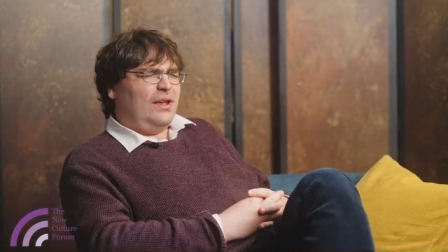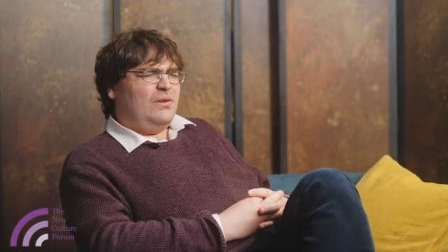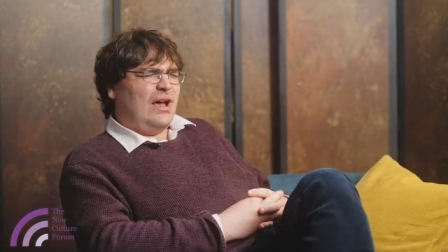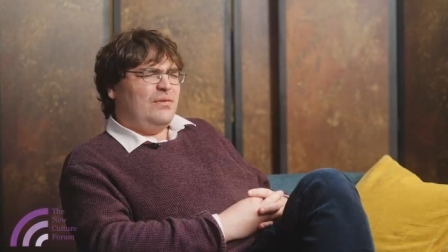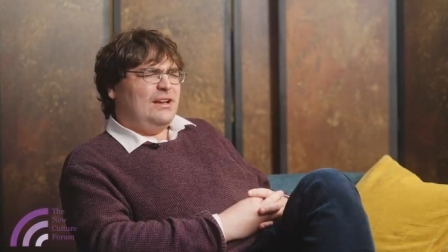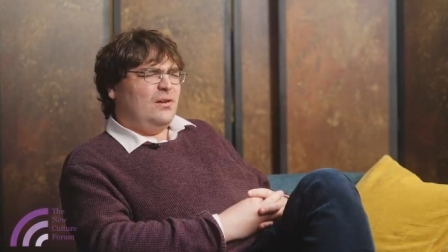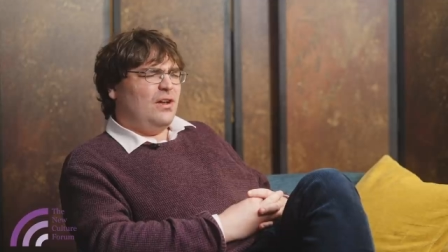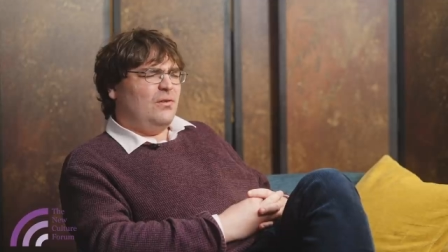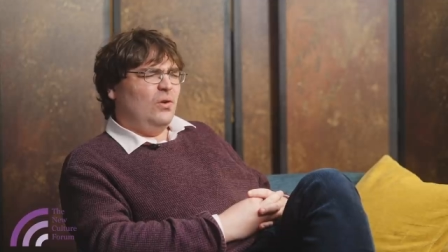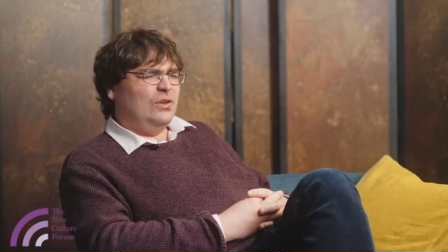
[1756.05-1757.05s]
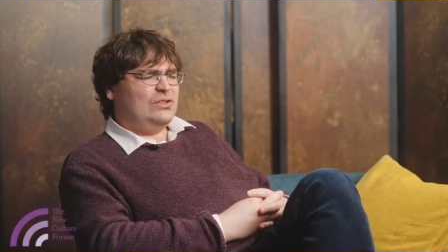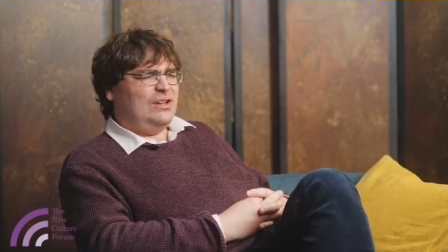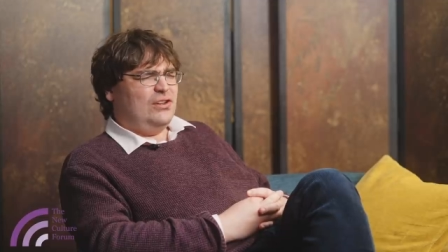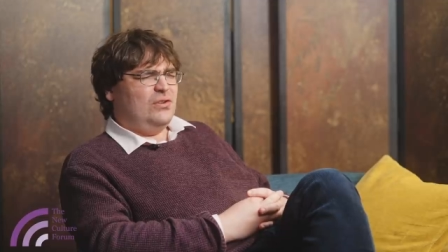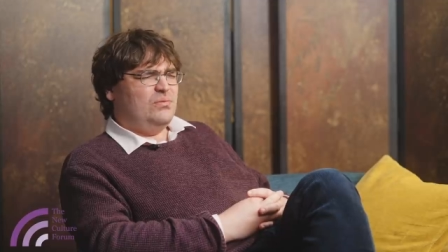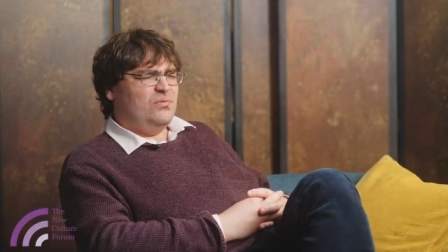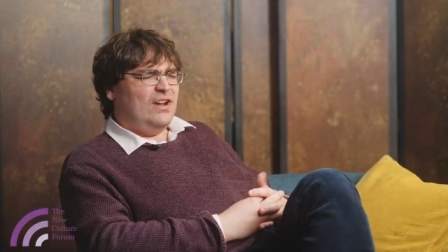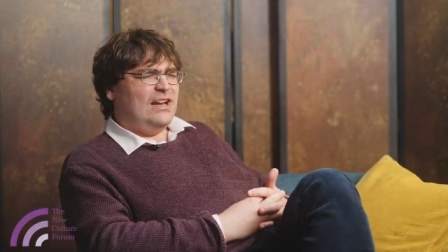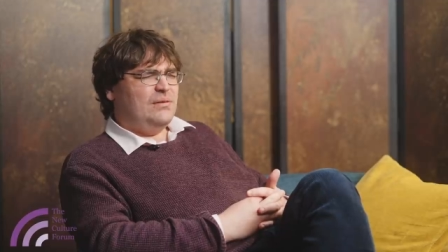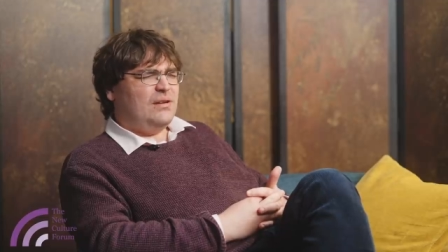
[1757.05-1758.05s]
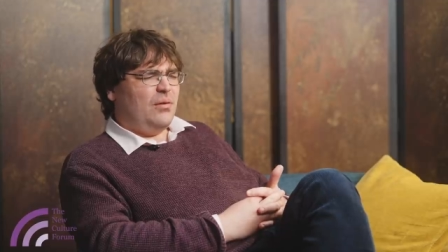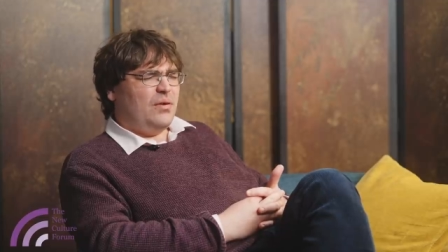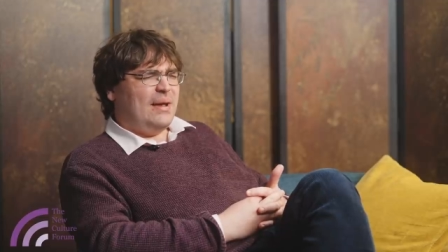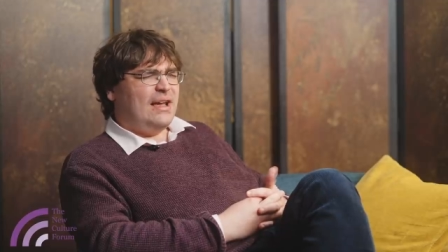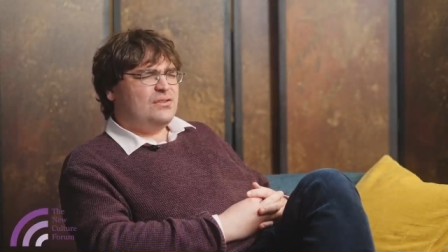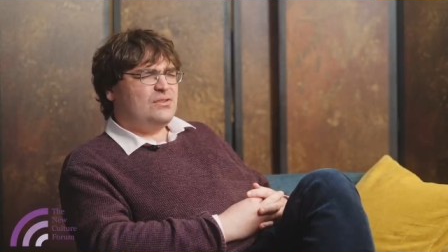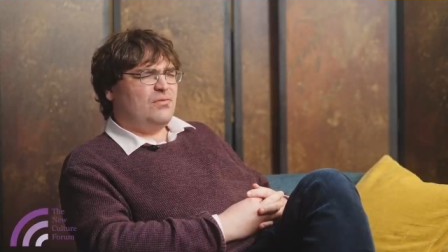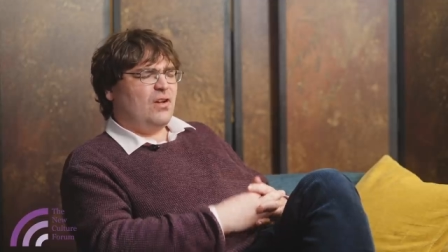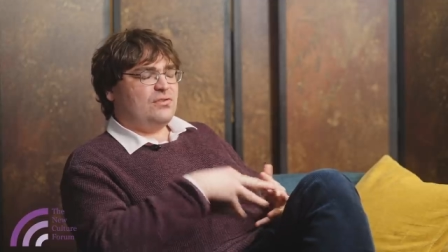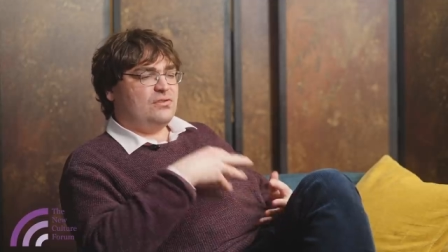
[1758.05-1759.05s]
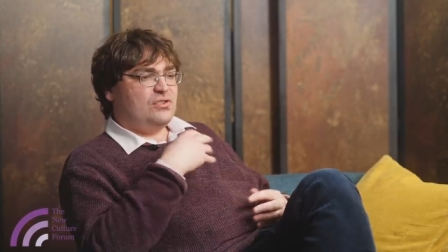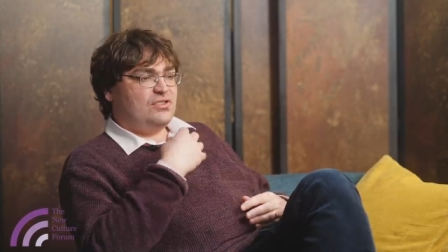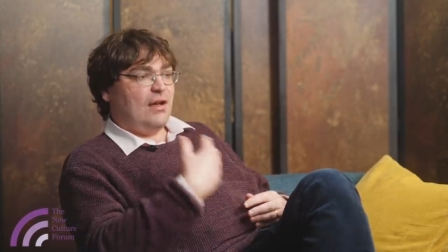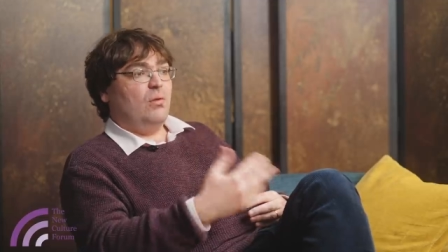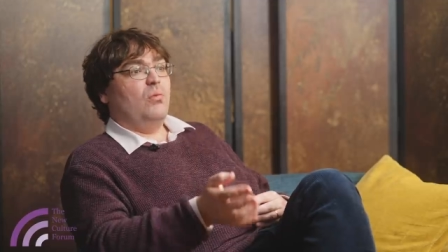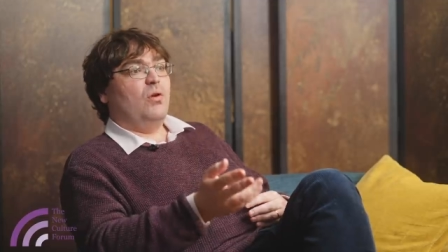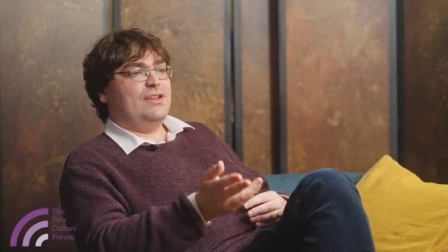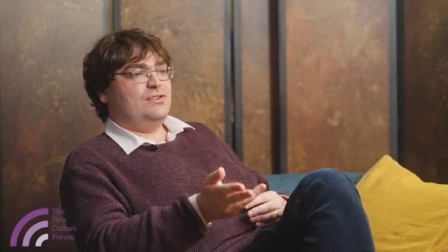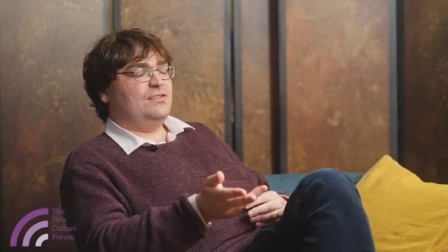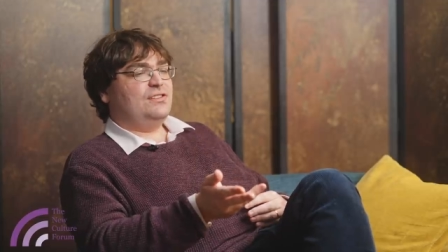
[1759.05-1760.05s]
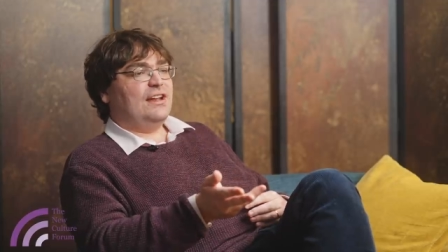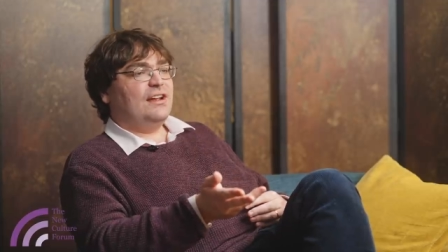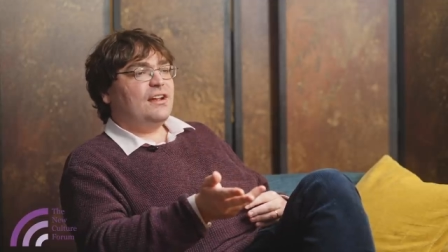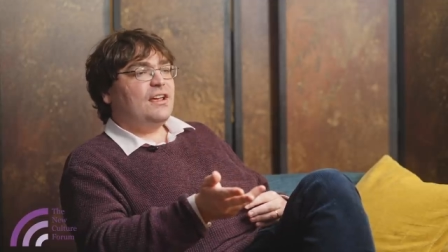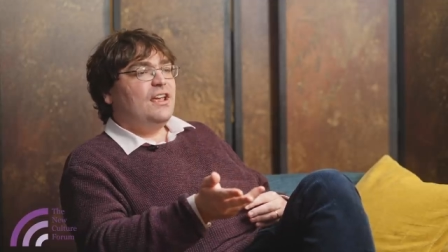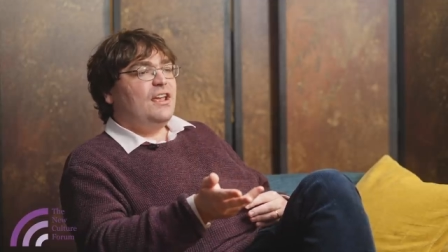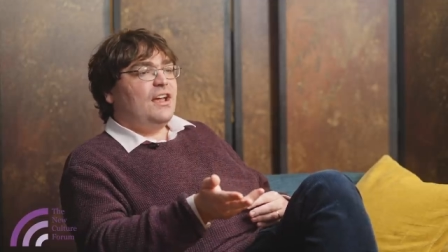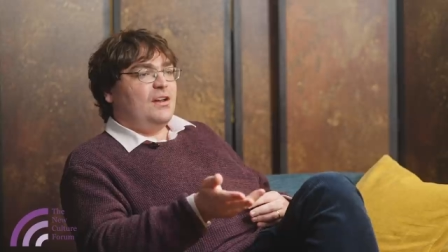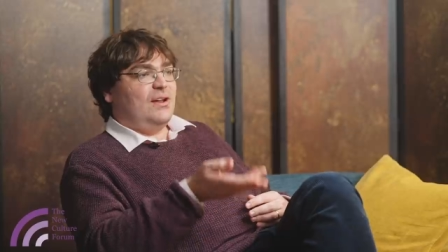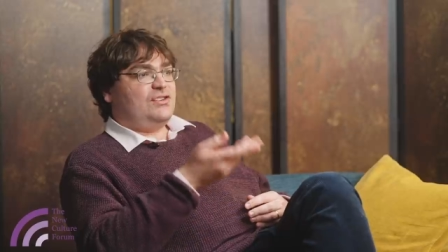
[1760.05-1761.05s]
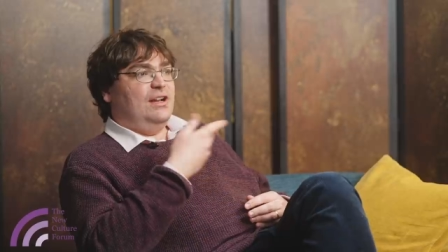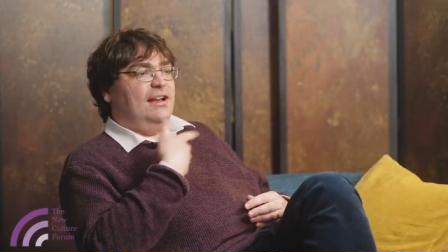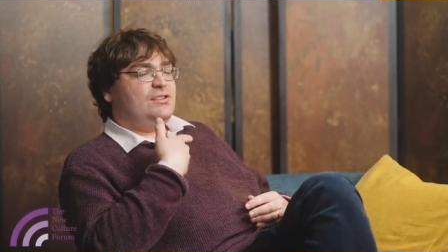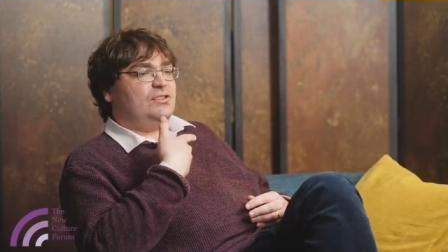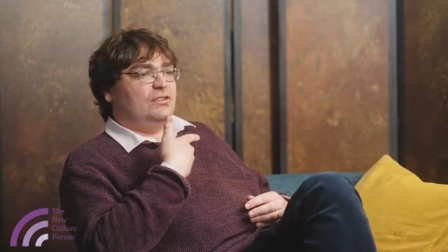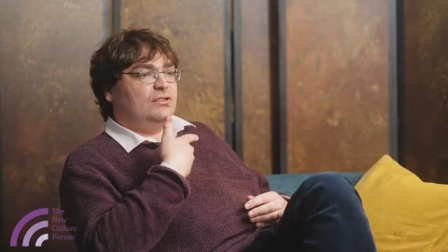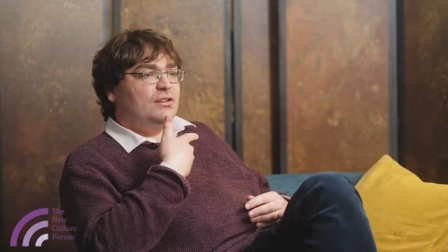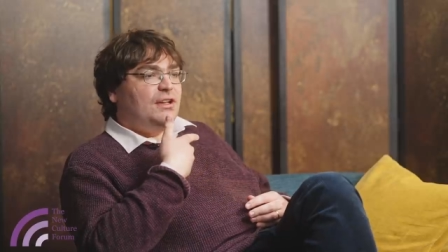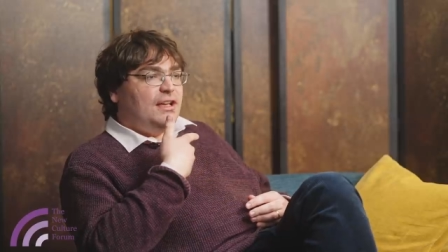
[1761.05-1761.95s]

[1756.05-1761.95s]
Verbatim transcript: if you have any kind of honesty and you really are prepared to, rather than just tell them what they should think, and you actually listen,